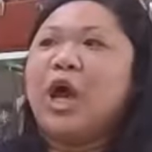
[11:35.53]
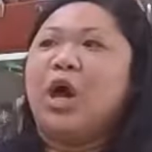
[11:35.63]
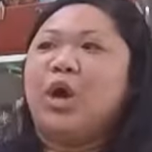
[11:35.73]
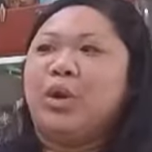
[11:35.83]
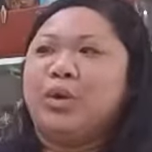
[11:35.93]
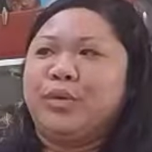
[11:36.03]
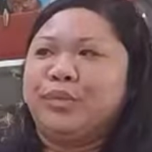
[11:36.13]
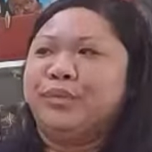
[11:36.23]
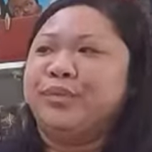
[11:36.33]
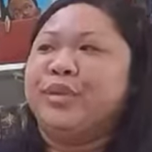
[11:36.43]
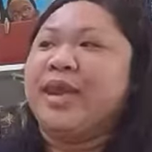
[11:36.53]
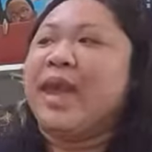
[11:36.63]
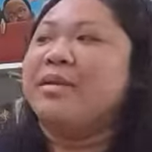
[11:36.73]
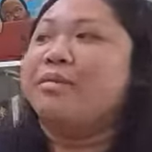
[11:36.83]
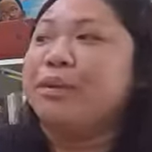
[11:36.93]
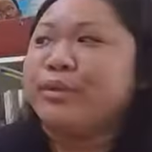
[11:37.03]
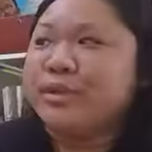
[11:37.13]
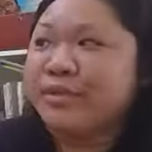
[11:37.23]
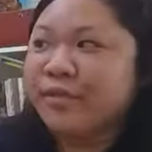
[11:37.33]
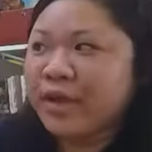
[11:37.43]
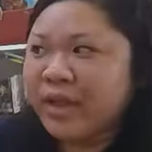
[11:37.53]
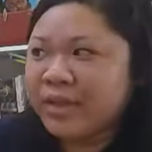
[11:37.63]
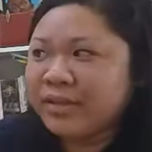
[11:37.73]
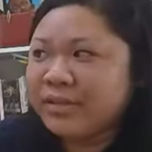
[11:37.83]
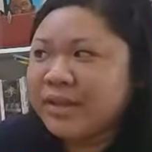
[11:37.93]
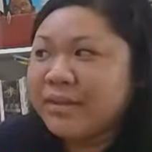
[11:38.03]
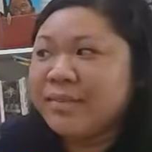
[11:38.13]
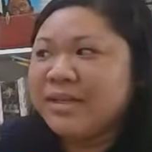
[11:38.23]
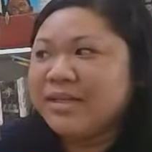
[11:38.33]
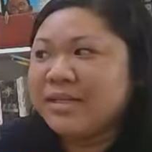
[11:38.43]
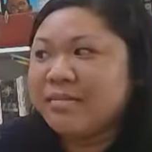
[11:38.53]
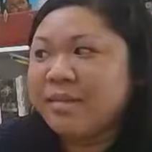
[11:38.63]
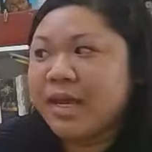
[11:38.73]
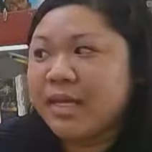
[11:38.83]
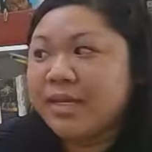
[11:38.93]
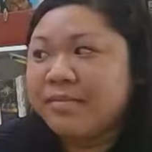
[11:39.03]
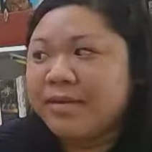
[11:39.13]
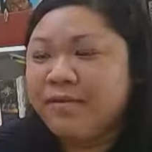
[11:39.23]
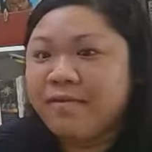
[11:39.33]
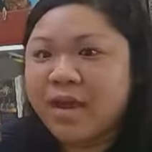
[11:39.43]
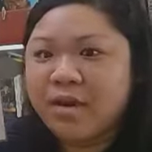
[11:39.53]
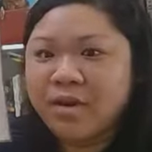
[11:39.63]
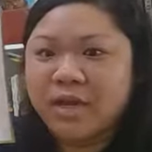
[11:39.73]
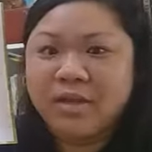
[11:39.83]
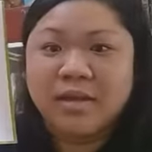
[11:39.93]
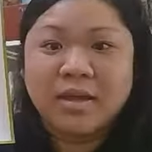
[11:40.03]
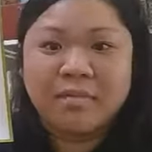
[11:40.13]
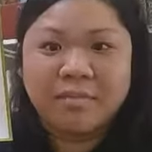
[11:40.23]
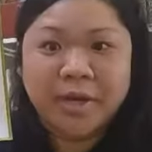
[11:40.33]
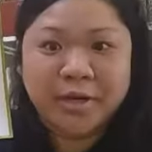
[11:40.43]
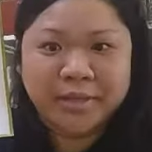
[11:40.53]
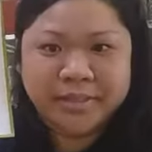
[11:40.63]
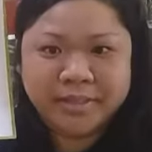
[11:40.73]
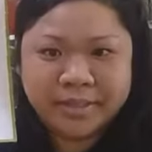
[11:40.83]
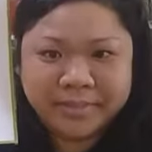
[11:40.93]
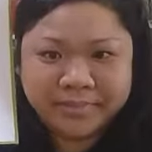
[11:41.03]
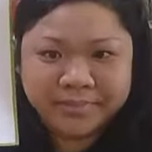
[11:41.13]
Oh, and most of all, because it might be very embarrassing.